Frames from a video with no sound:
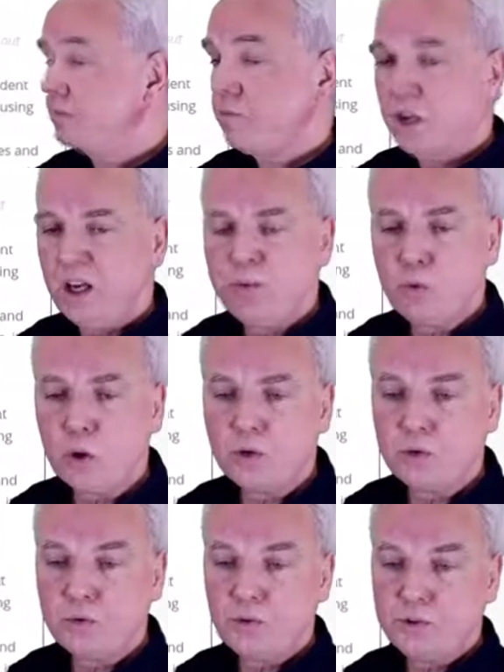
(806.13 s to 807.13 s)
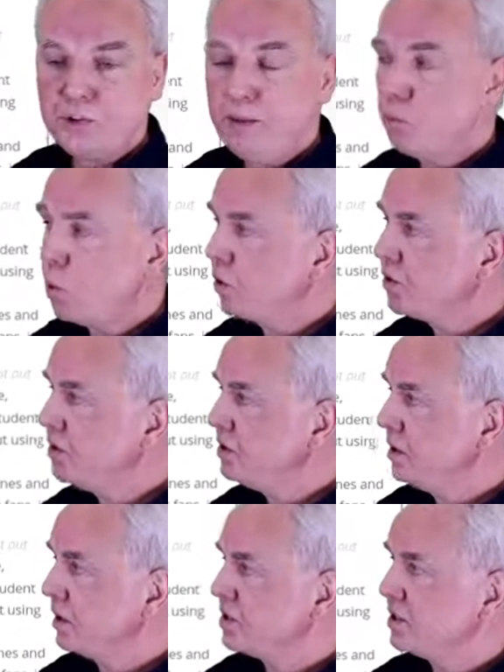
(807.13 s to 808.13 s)
If you want to see more
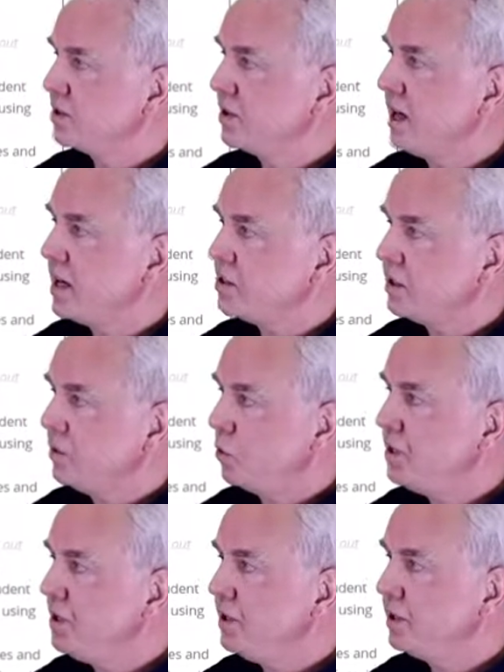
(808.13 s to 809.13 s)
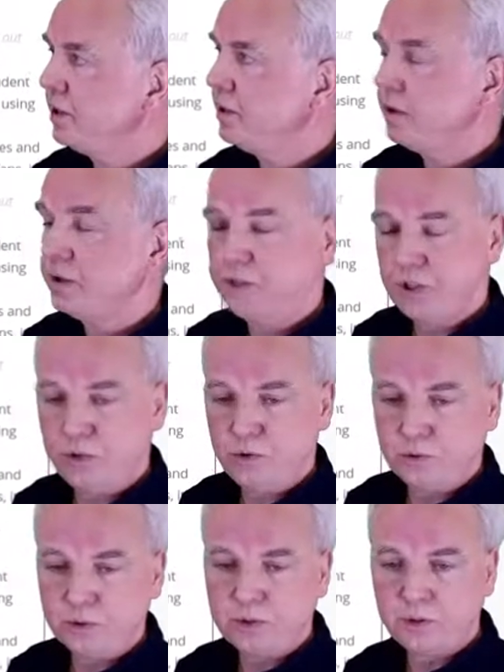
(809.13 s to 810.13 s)
details, there's a nice read in the
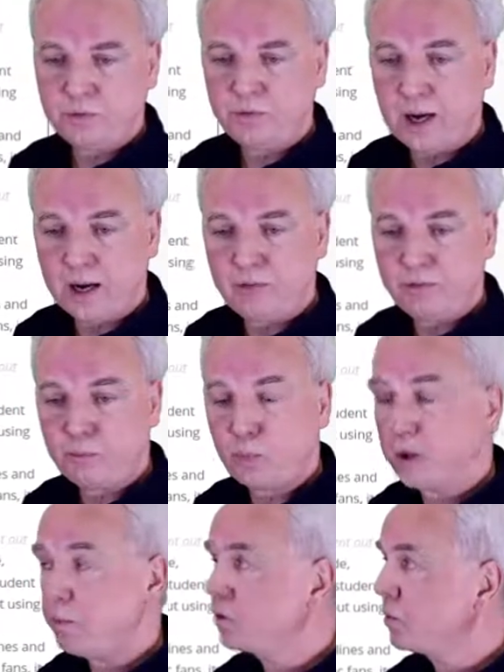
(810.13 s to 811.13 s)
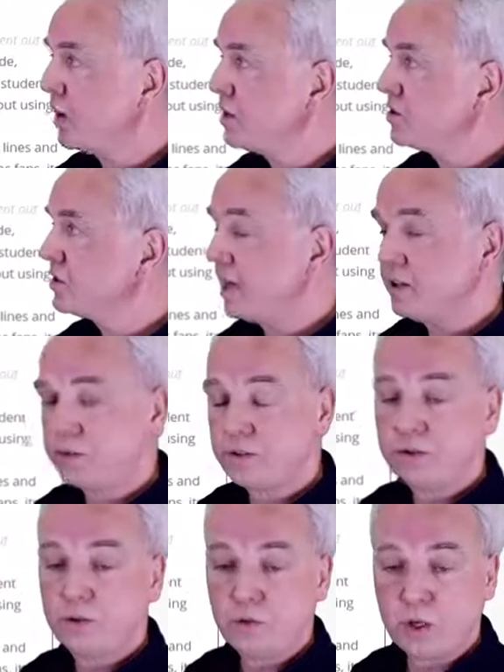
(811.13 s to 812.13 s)
JUnit 5 parameterized
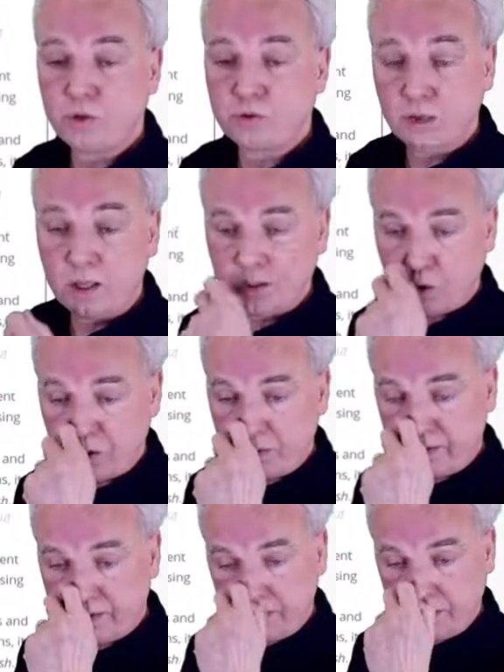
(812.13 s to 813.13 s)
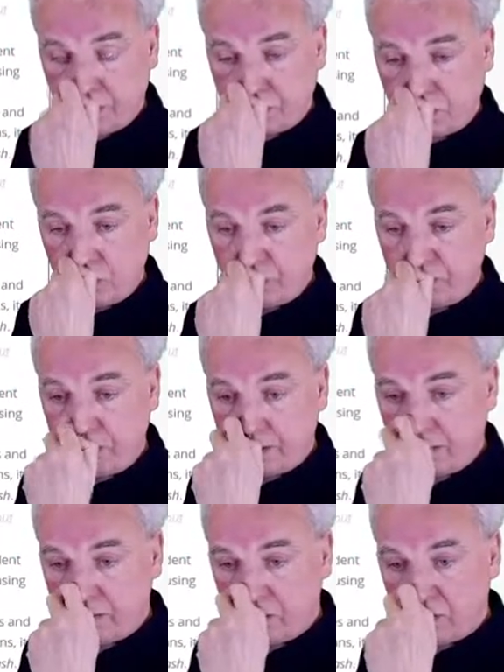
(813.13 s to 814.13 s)
test that is well documented. It's good,
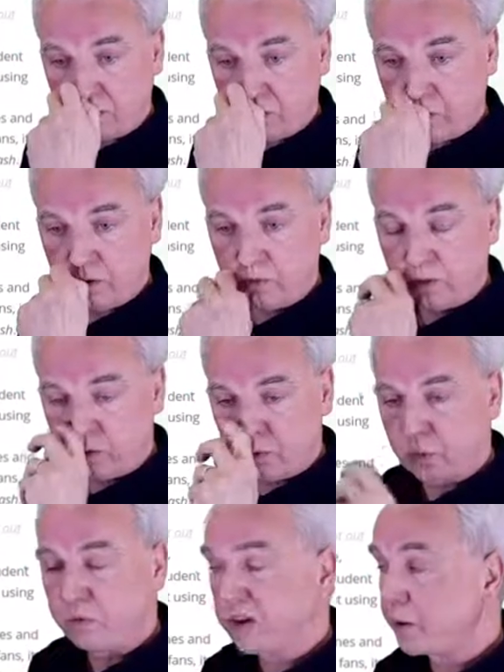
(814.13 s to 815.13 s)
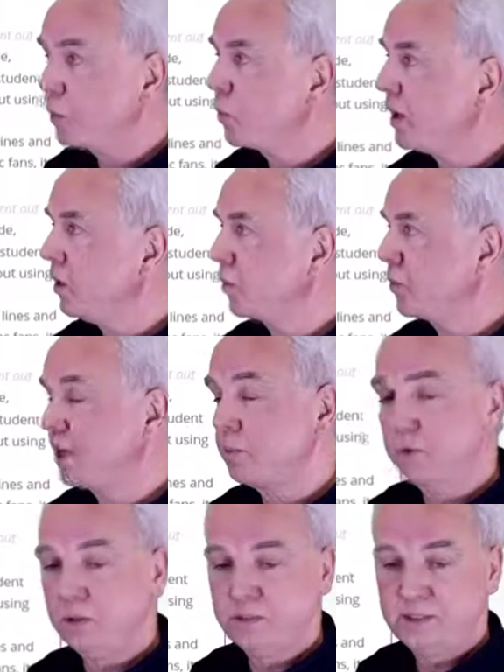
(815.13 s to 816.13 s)
uh, uh very well
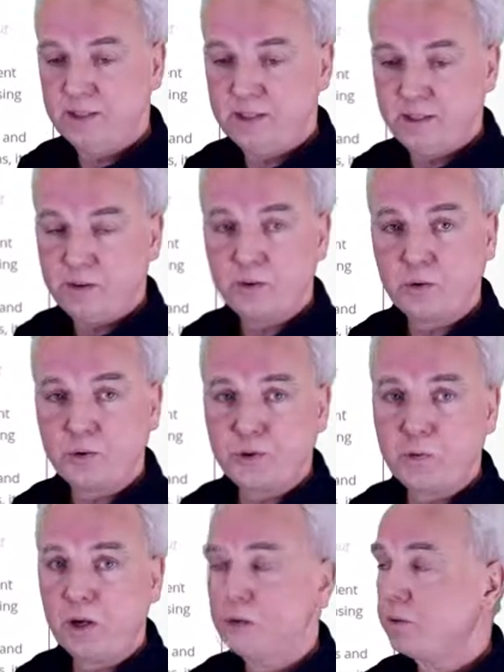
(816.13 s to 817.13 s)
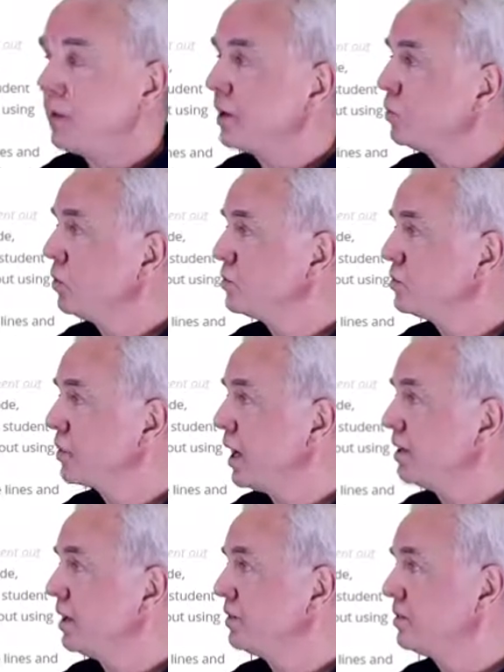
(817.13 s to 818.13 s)
readable, so you might might want to
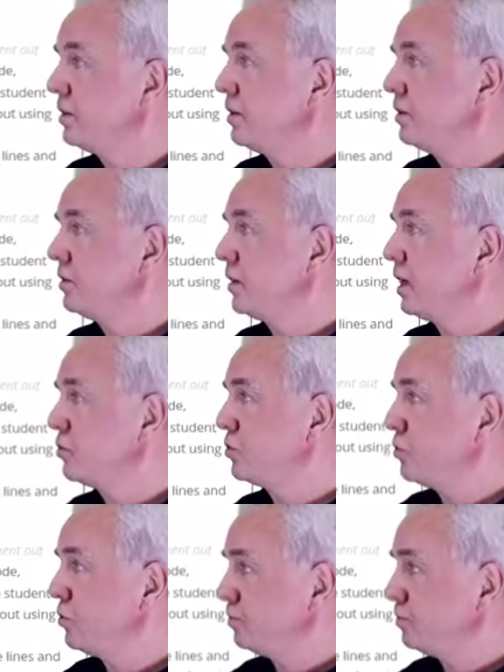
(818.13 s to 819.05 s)
try that uh, that too.